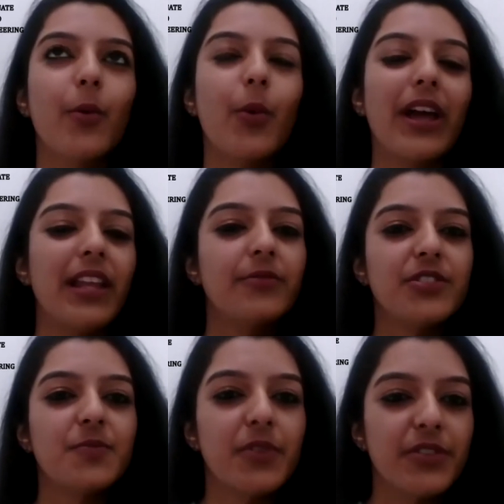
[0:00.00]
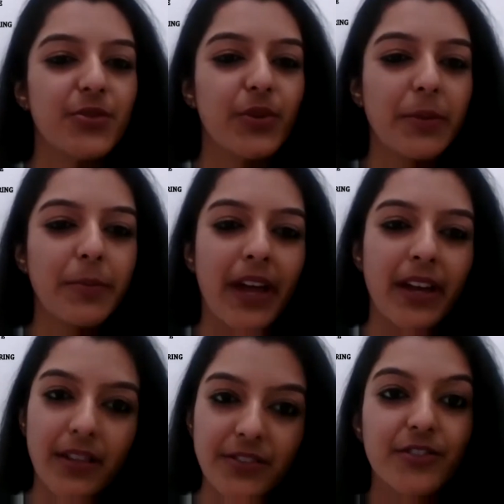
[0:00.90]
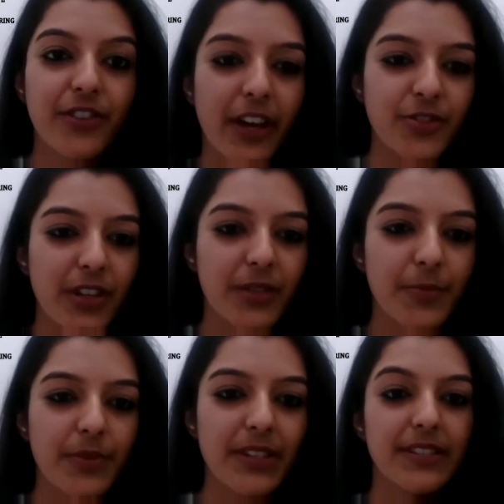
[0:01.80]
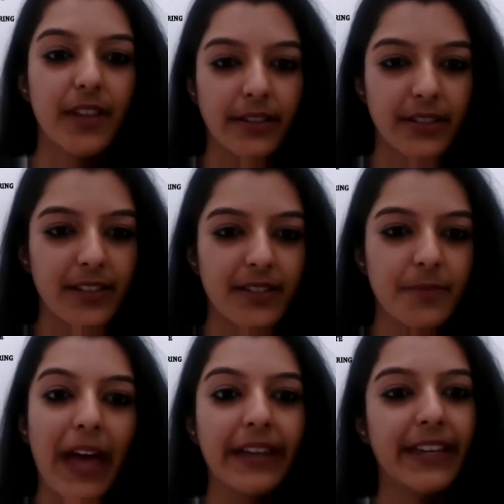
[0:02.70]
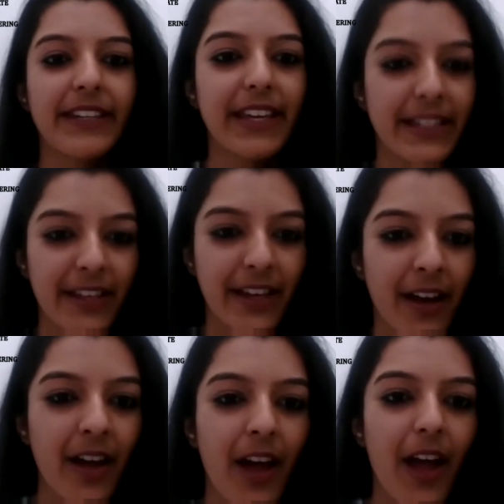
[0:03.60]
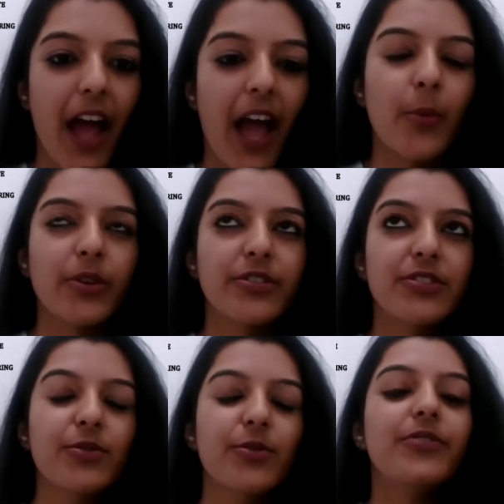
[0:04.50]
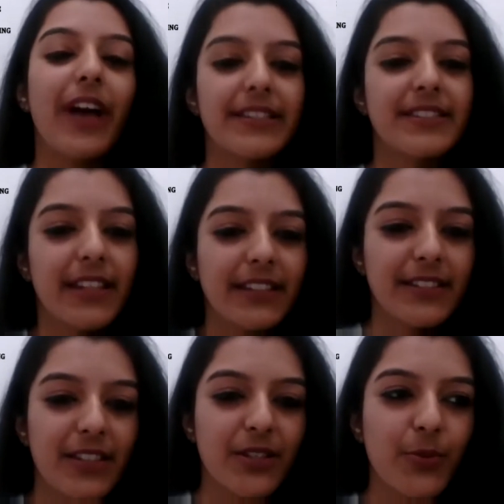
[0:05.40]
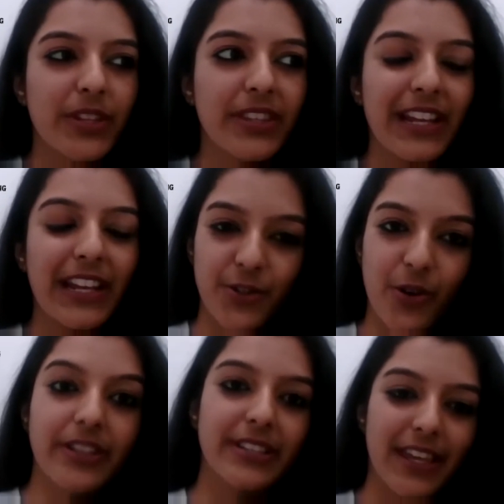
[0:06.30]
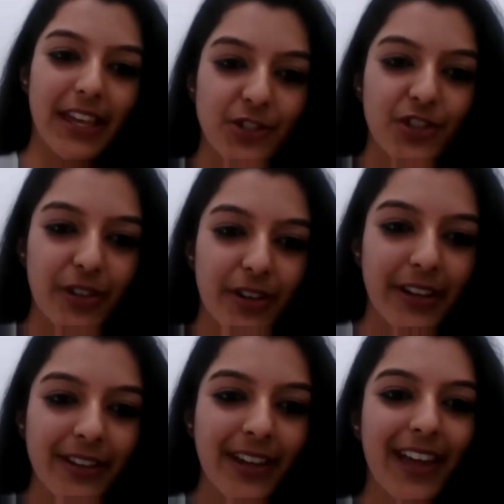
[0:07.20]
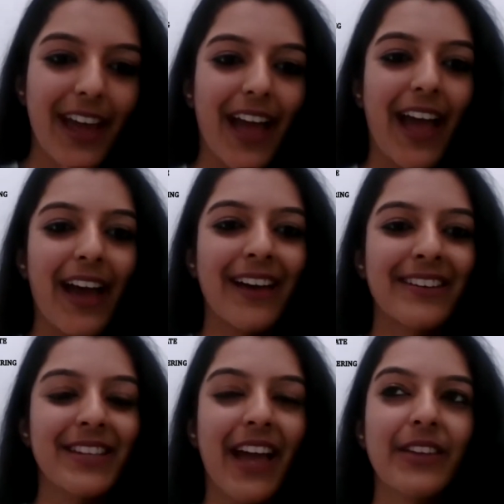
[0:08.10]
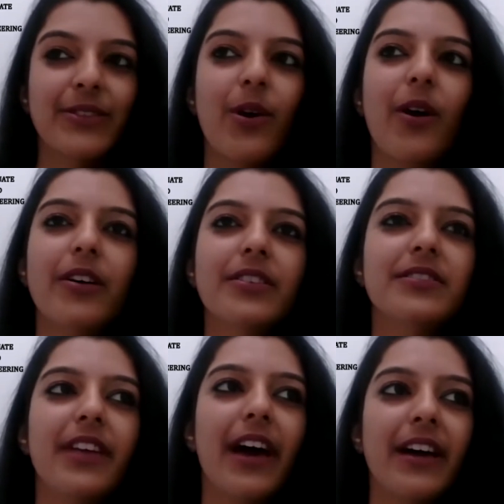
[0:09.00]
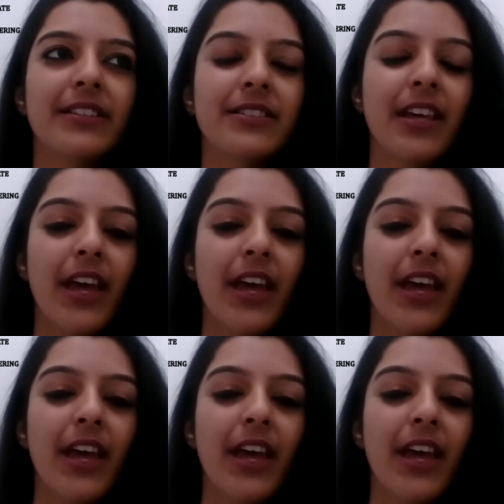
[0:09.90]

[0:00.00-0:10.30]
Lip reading: I was pursuing my undergraduate studies back in India, I was too fascinated with electronics engineering. And I thought that